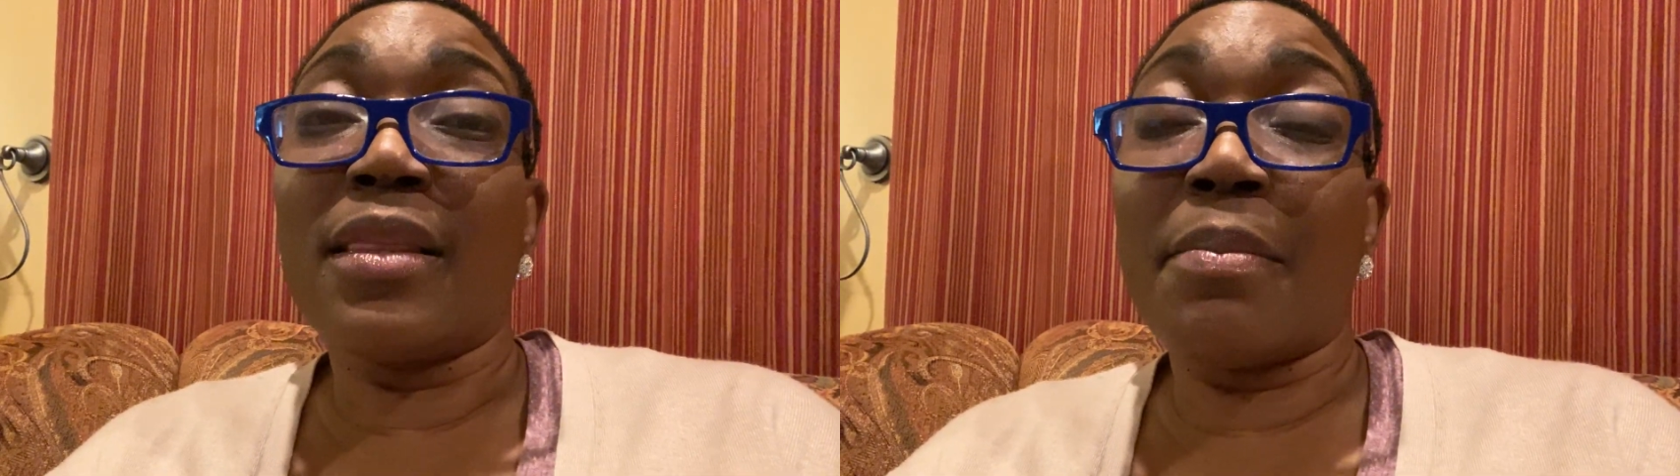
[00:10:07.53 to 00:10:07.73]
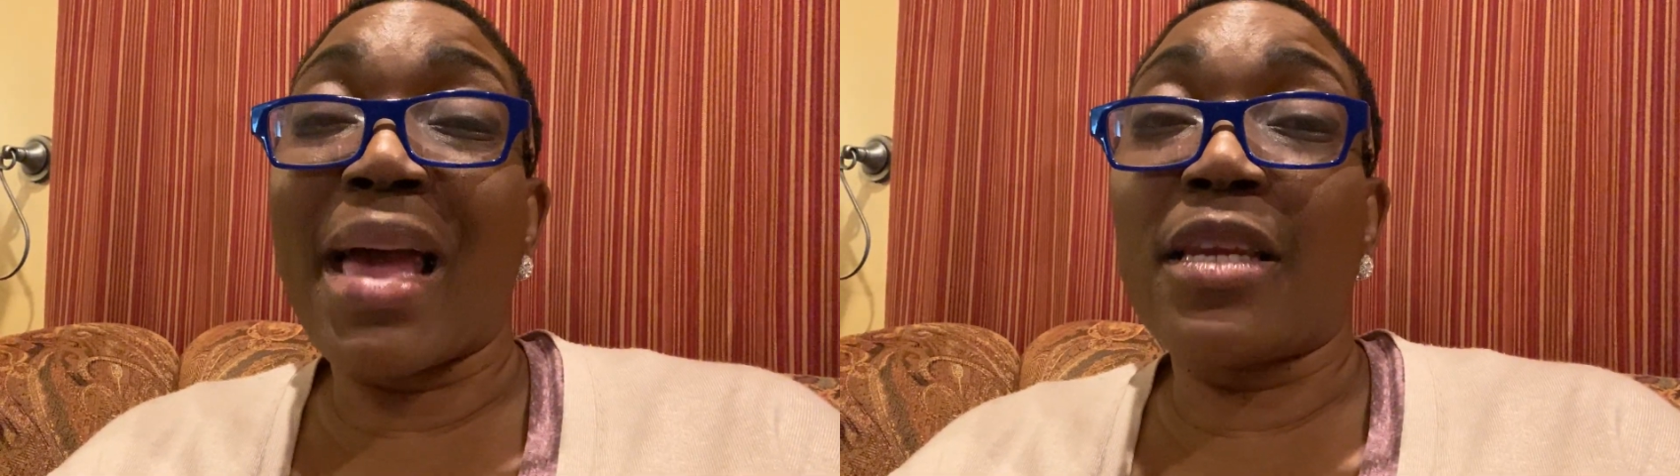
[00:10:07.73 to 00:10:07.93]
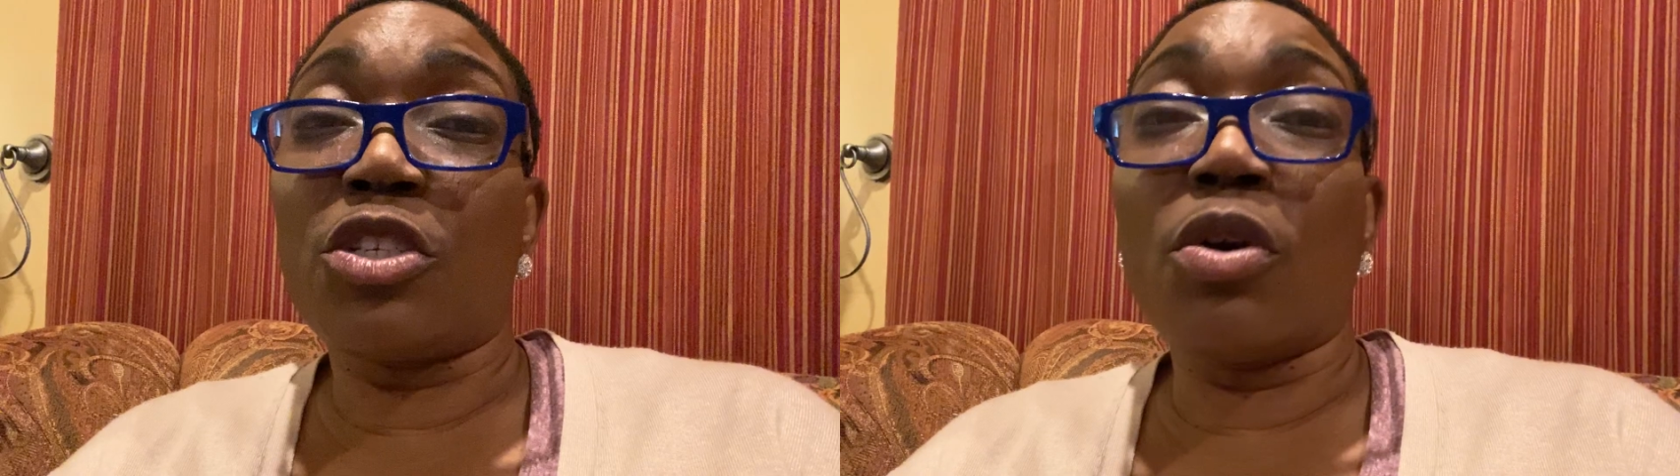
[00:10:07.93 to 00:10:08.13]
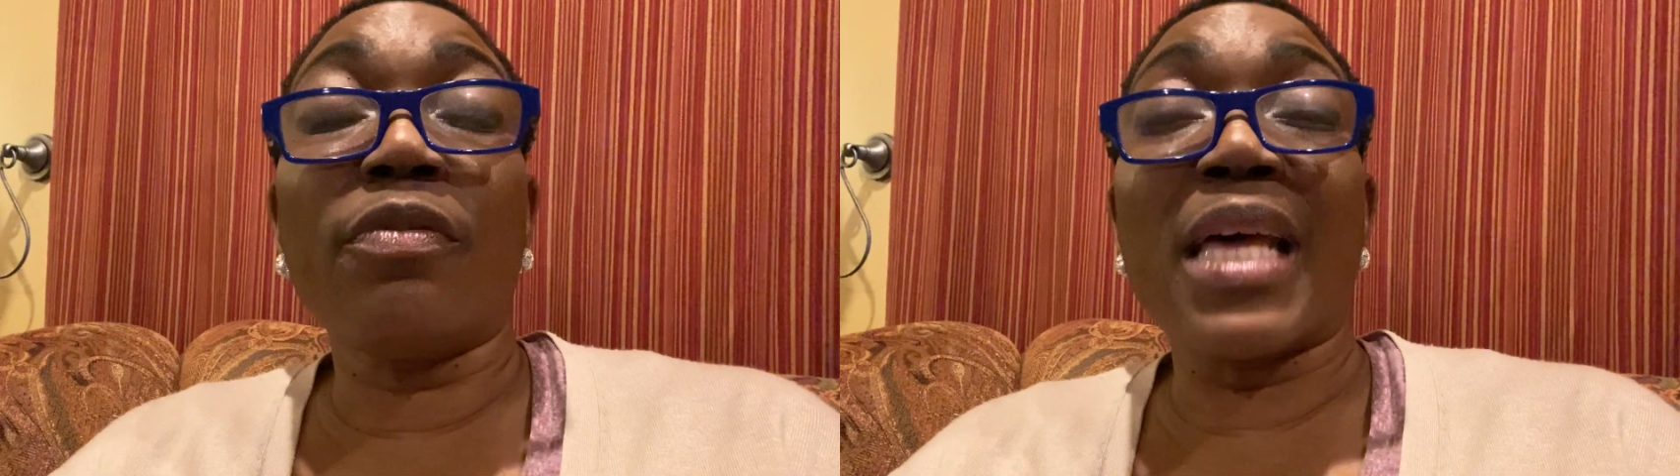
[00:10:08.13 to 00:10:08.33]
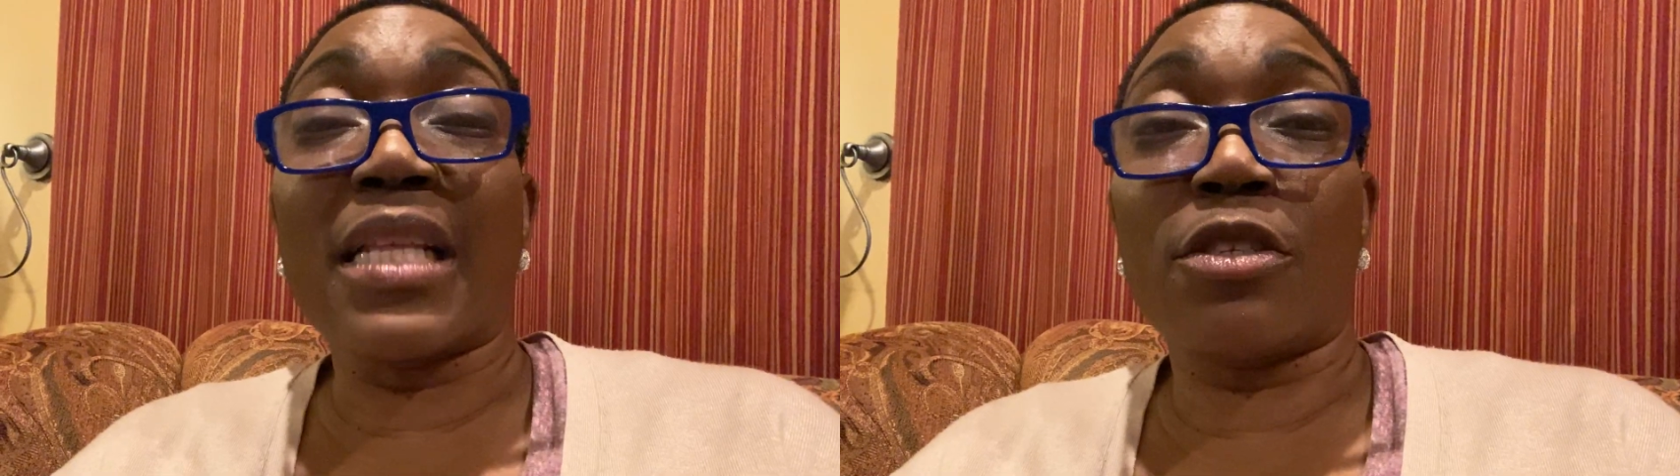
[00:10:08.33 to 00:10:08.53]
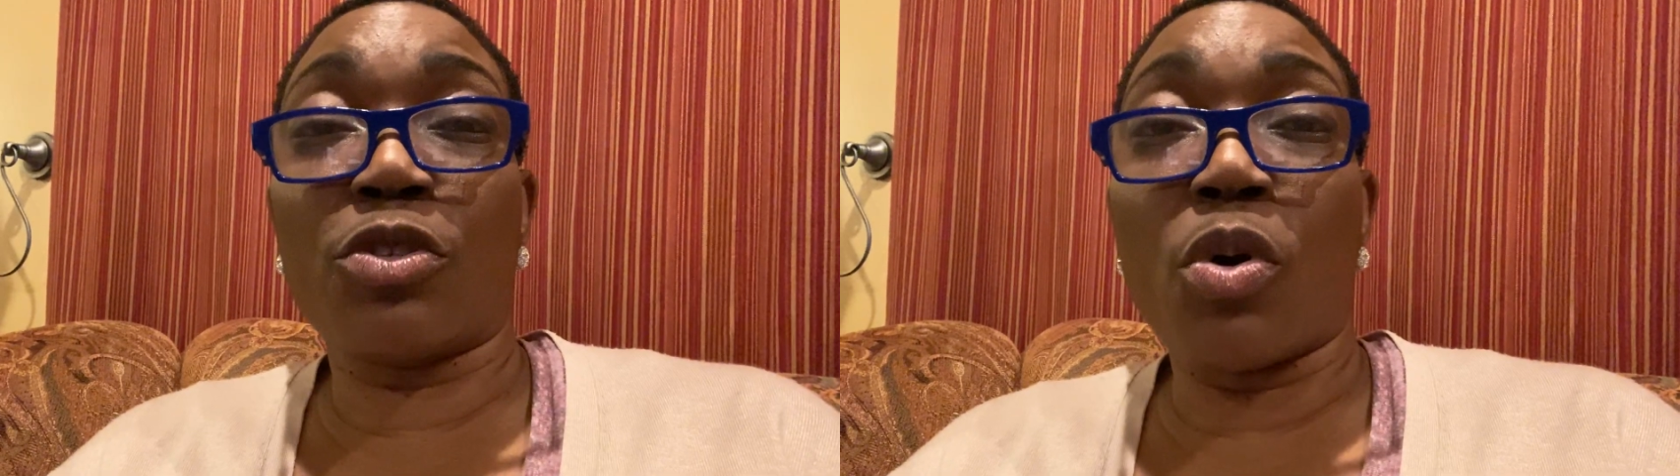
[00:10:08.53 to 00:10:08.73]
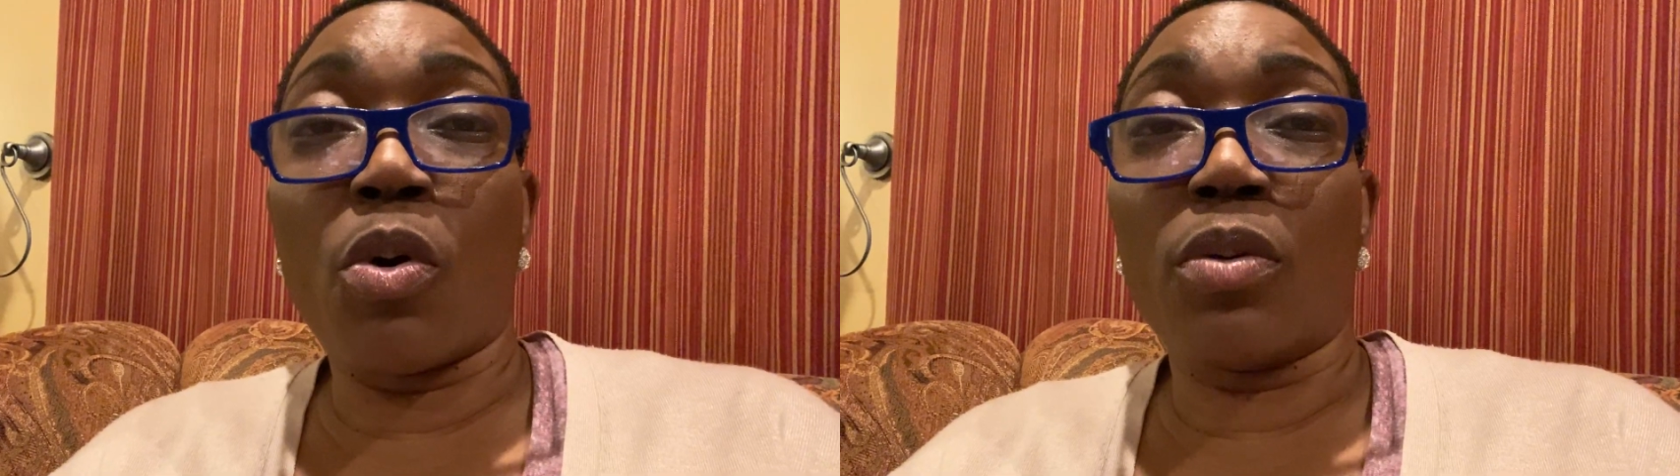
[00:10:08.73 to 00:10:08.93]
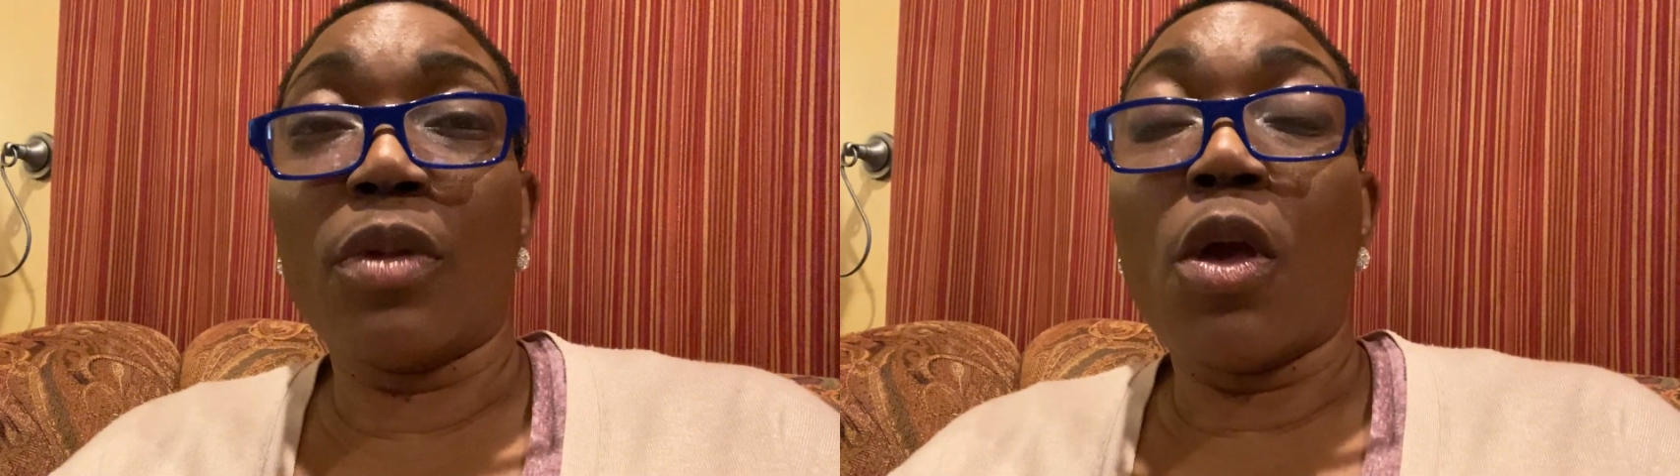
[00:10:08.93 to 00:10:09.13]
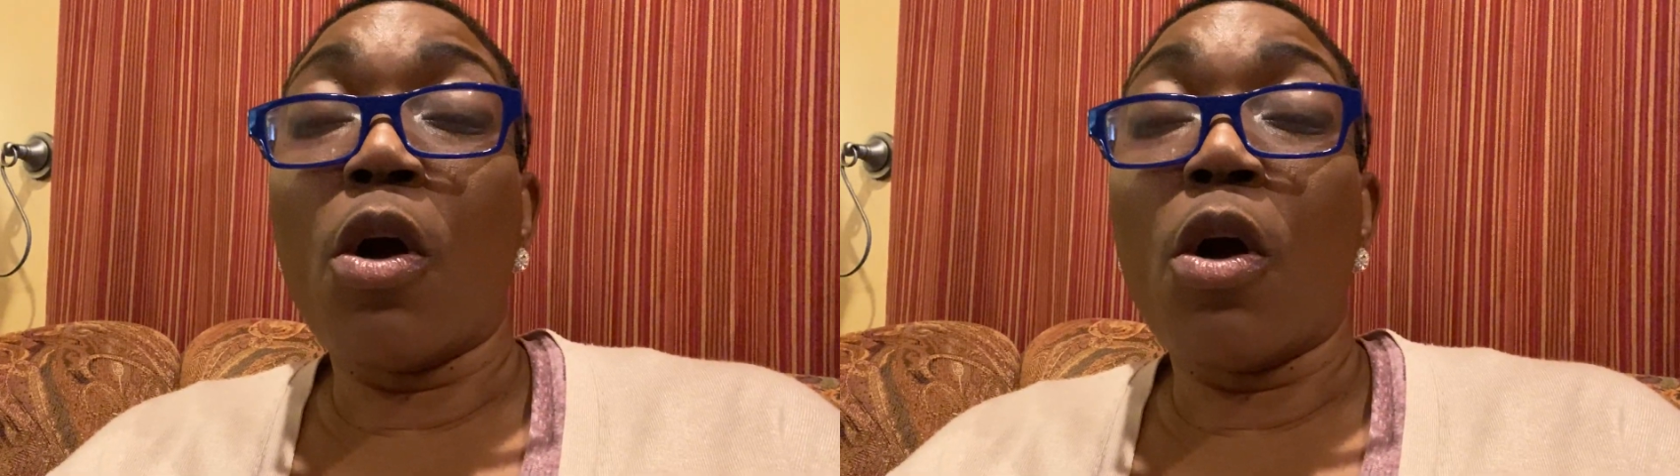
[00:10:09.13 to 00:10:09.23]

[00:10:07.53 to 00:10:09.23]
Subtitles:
the manager of that store,